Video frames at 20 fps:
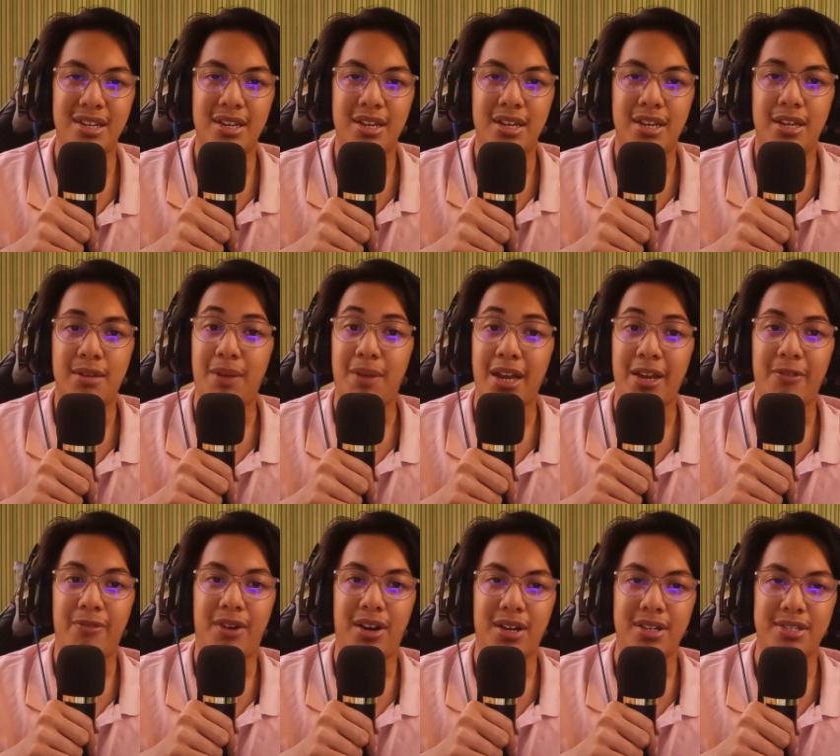my
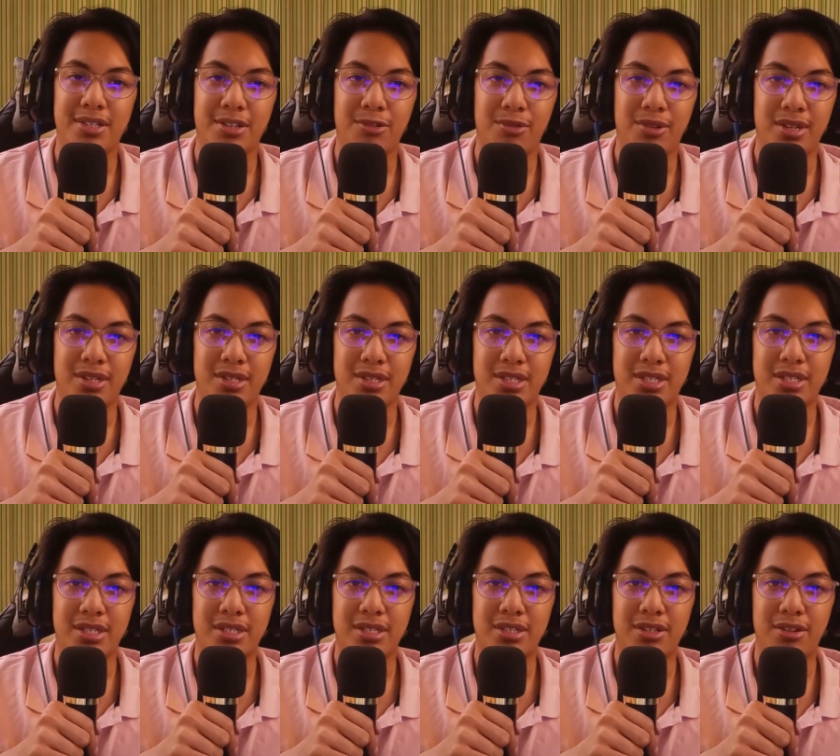father
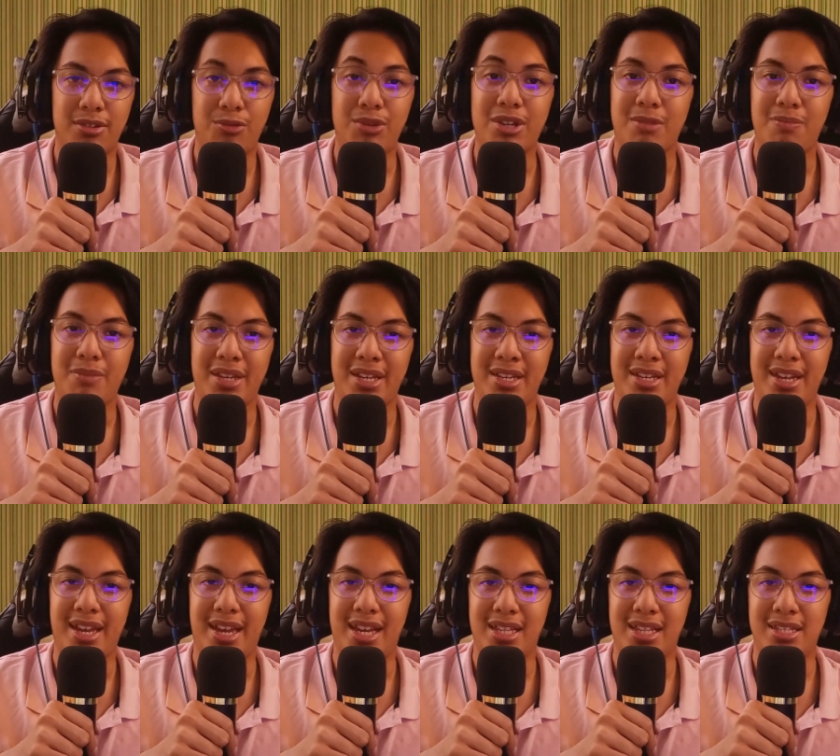was with me
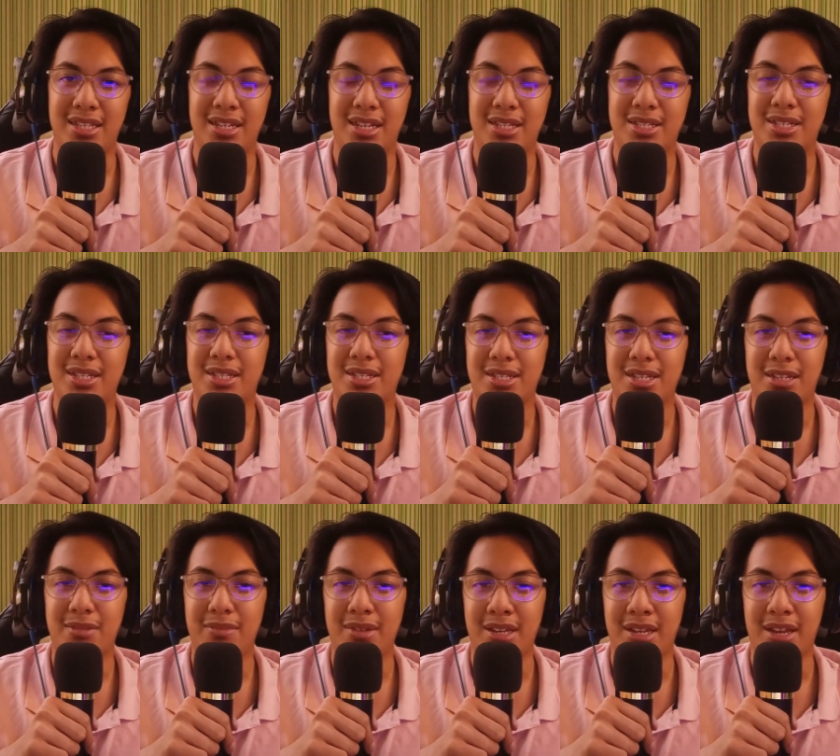and assisted
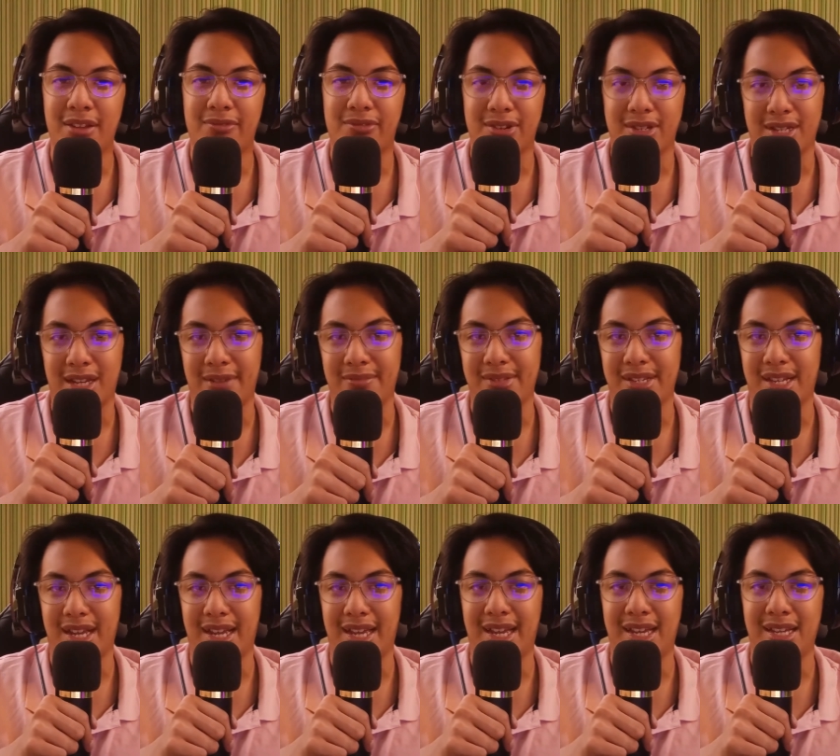me every time that
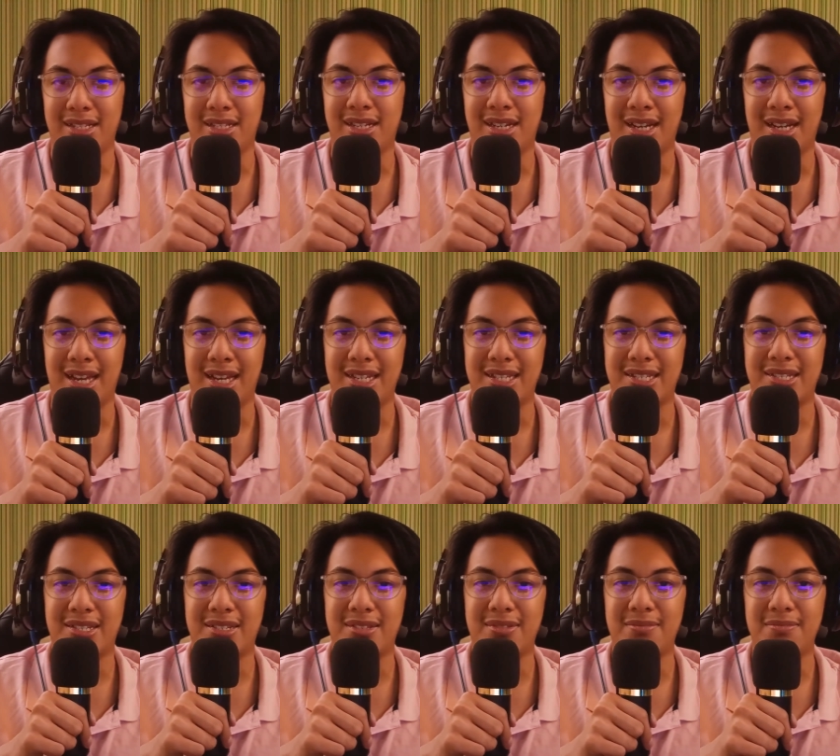I had class.